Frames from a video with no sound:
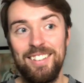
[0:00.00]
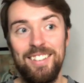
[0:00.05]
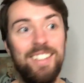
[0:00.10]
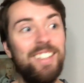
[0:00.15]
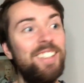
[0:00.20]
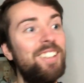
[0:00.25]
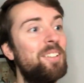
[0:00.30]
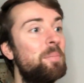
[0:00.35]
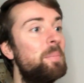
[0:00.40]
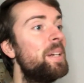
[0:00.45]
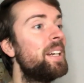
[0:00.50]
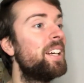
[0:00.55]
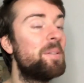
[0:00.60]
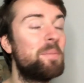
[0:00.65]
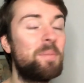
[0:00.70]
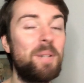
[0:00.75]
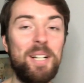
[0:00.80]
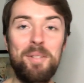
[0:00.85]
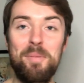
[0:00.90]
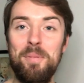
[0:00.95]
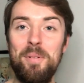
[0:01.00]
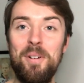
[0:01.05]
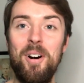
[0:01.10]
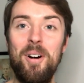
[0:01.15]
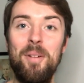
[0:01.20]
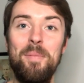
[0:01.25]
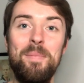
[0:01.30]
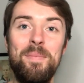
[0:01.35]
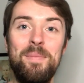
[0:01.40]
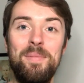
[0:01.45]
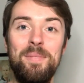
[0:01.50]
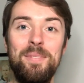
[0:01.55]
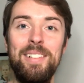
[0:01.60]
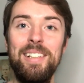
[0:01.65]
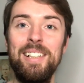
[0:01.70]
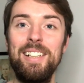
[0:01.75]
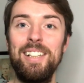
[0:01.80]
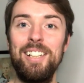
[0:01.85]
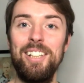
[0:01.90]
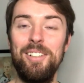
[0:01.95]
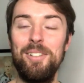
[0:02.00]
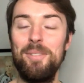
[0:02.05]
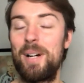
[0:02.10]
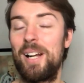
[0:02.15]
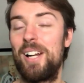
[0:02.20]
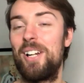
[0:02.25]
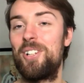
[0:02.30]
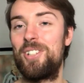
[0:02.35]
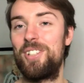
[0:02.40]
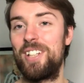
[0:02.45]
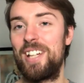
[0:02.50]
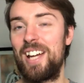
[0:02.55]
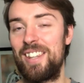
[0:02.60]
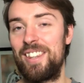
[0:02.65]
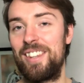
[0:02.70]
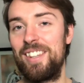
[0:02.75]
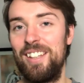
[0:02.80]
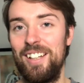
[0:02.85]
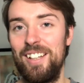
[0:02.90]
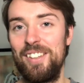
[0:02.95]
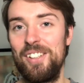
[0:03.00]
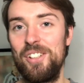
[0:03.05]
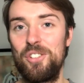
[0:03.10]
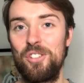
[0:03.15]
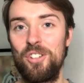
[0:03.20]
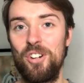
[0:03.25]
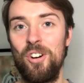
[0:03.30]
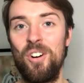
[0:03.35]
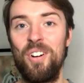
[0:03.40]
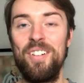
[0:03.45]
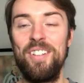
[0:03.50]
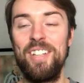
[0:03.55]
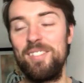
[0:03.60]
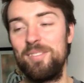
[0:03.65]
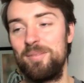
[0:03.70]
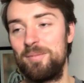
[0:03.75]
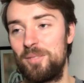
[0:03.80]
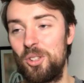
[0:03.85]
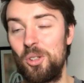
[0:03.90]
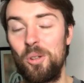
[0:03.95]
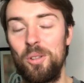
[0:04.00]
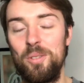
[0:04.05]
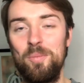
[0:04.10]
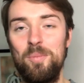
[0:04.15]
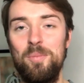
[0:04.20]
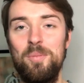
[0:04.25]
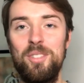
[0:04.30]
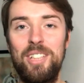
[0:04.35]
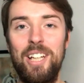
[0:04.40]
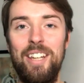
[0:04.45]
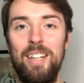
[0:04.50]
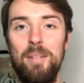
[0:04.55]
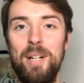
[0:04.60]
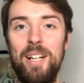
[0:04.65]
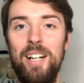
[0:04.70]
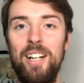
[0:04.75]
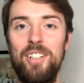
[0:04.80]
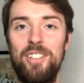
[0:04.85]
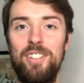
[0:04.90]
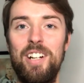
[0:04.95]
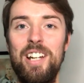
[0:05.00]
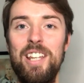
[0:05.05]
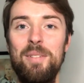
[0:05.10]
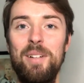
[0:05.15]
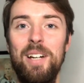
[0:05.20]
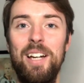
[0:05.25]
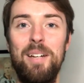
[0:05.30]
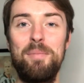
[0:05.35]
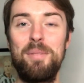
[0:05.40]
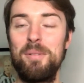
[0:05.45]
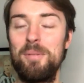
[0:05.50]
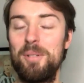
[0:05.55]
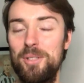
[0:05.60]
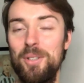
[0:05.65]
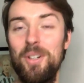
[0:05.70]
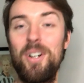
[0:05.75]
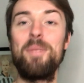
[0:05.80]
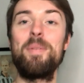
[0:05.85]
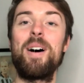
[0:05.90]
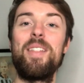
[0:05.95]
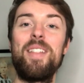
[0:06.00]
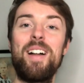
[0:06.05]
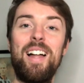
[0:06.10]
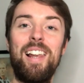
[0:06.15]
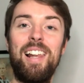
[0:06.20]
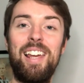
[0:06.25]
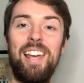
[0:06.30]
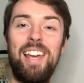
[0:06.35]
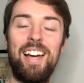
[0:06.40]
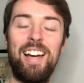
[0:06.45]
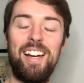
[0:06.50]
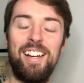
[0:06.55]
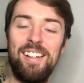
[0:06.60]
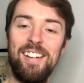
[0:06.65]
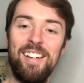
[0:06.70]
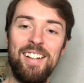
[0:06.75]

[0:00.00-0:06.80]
You know, big up West Brom, who managed to get the draw and then go and sack the manager anyway. But we'll talk about that later.